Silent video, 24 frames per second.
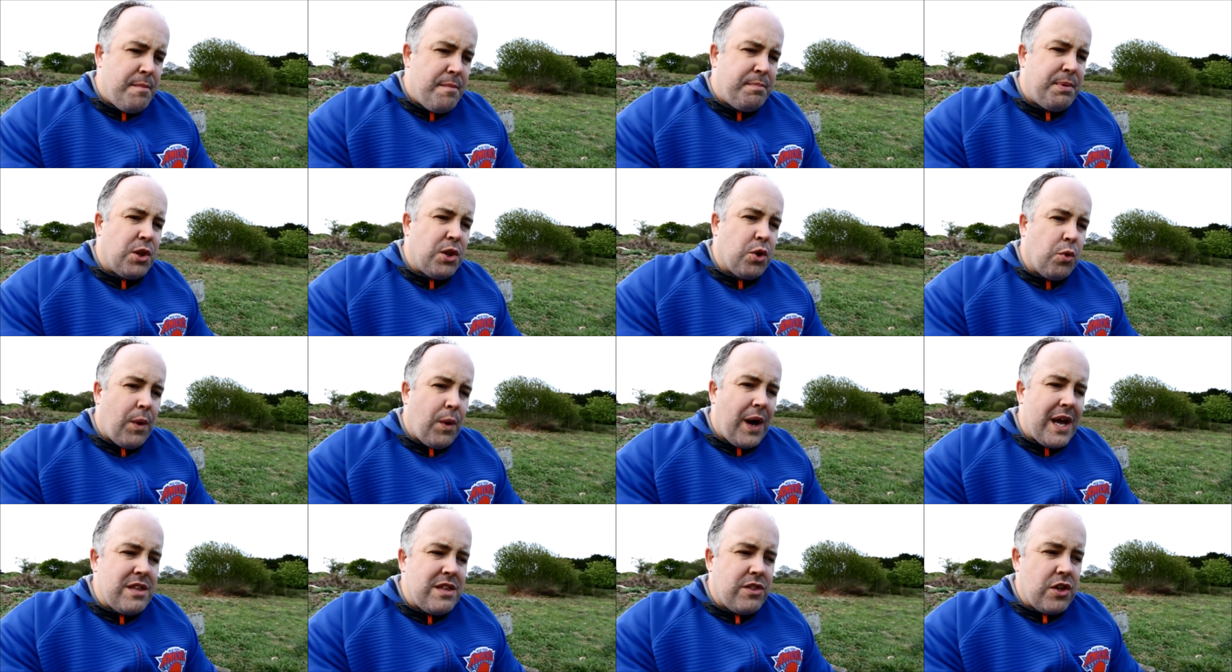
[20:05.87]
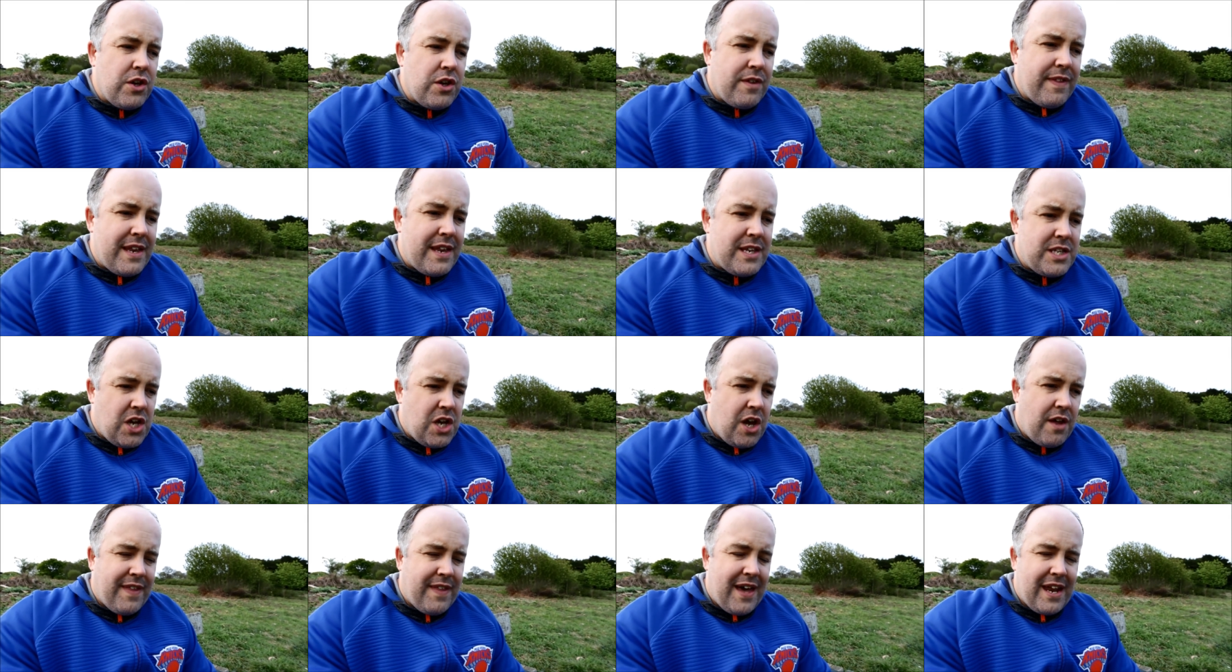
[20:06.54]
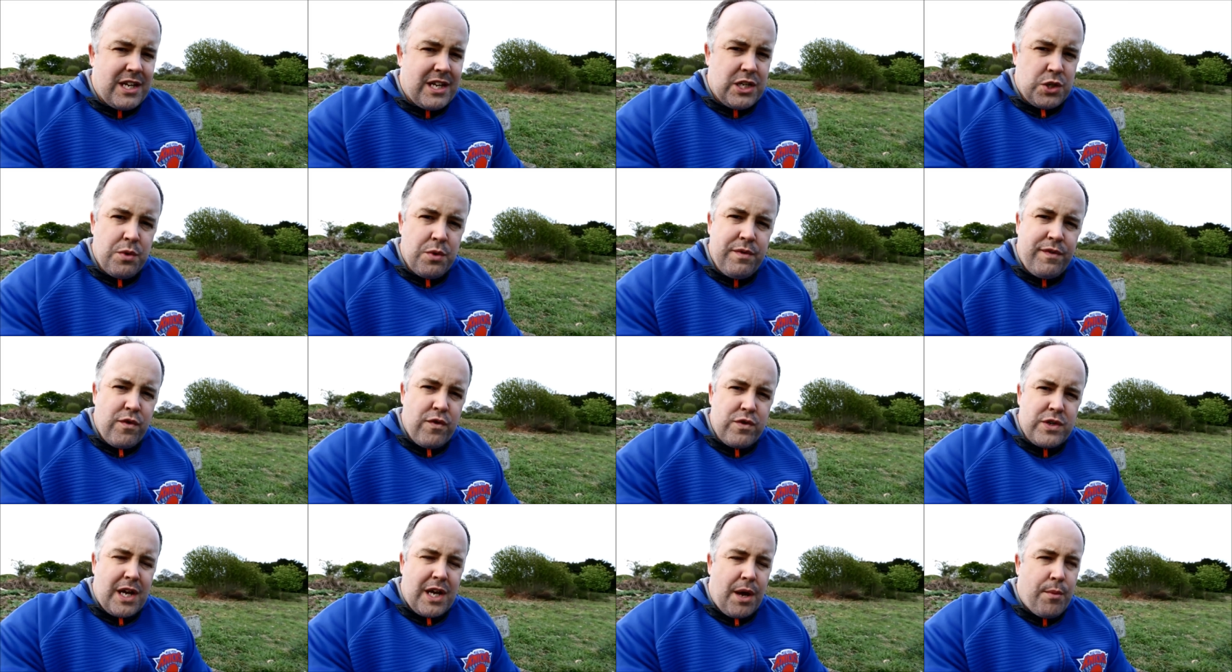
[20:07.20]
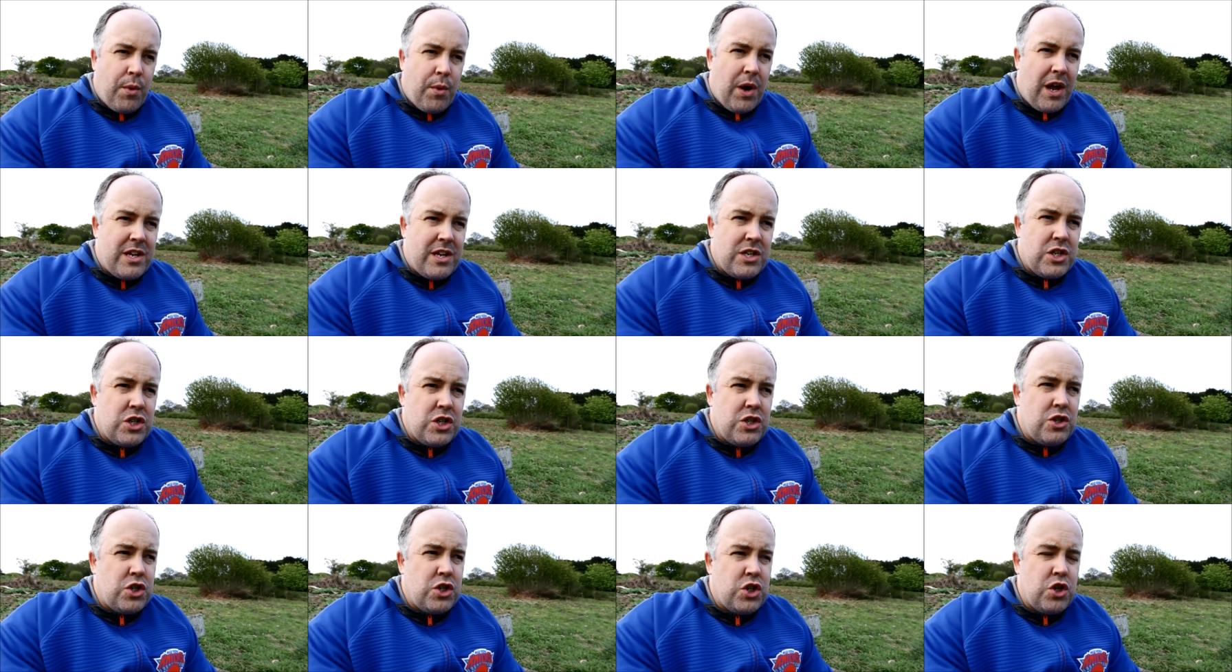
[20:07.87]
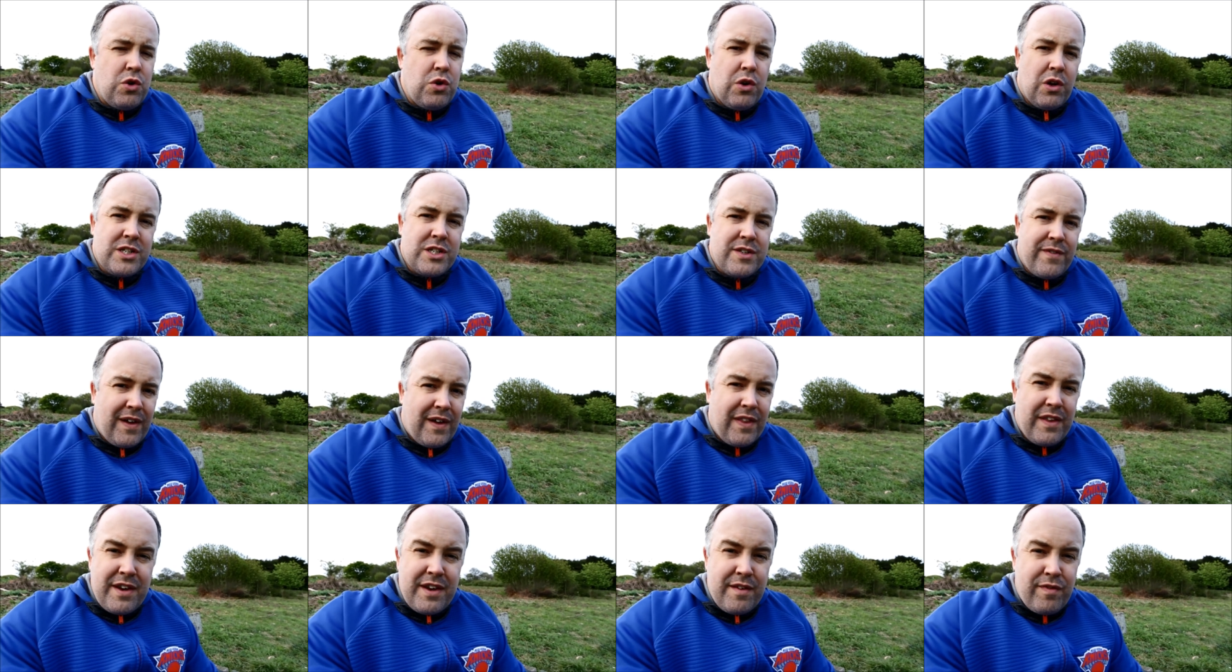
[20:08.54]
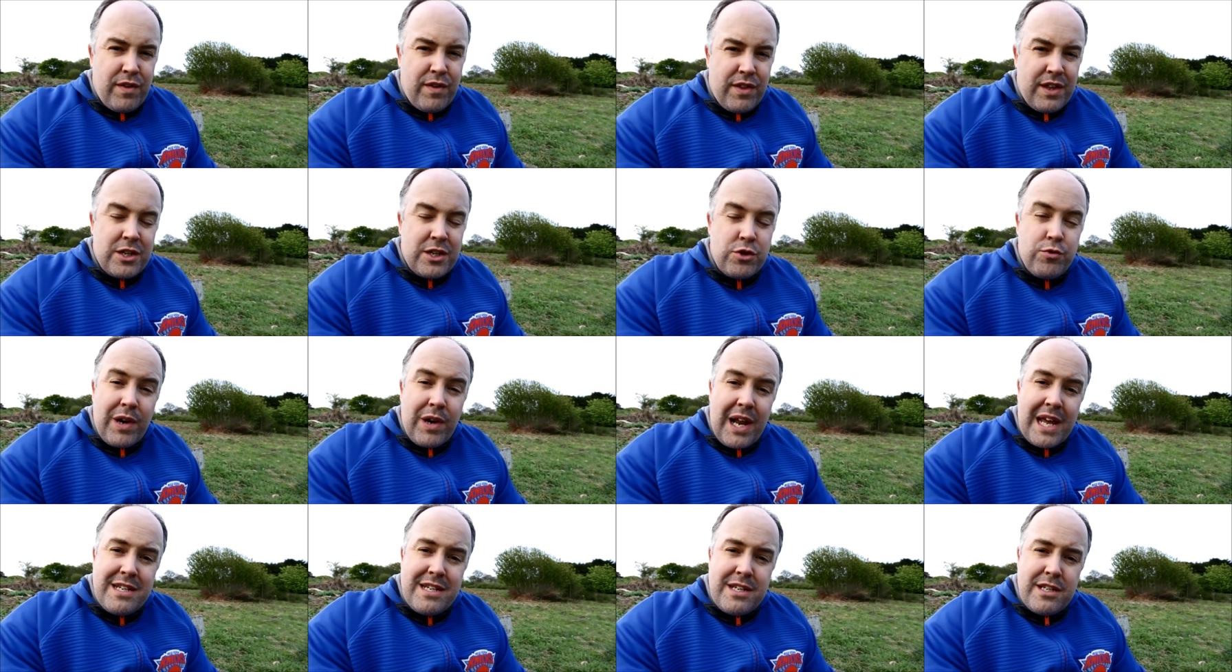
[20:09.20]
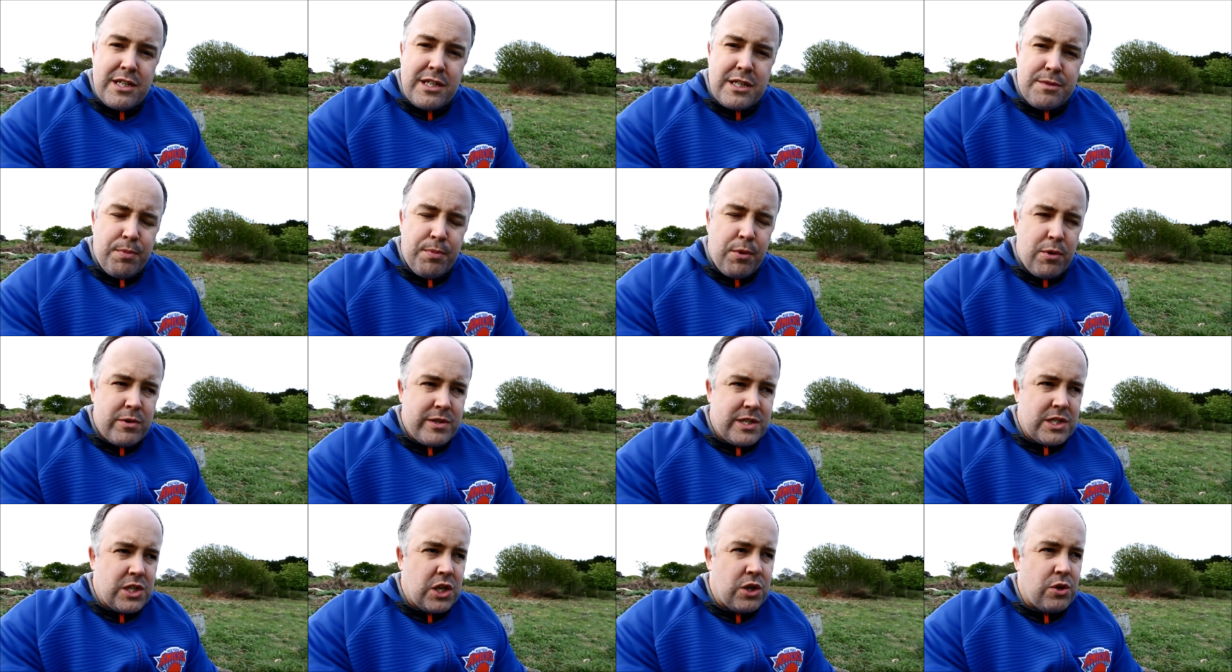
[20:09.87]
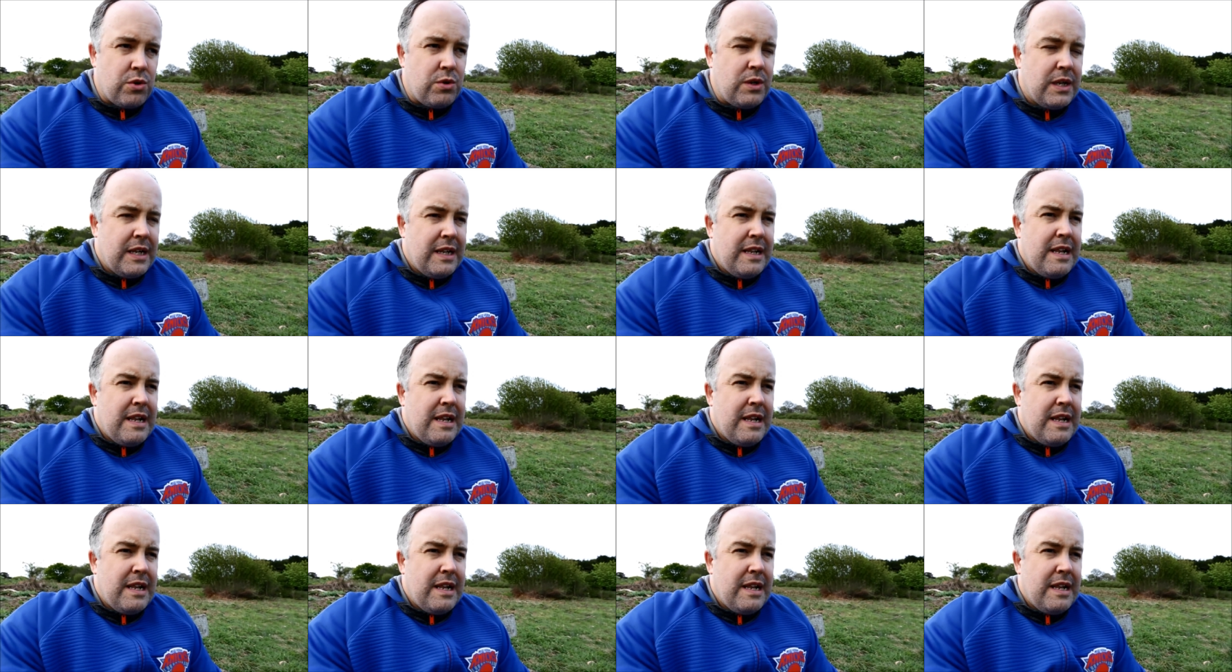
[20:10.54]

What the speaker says: But the way that you then turn that into a full-time wage is you shoot lots of other different things related to sports too.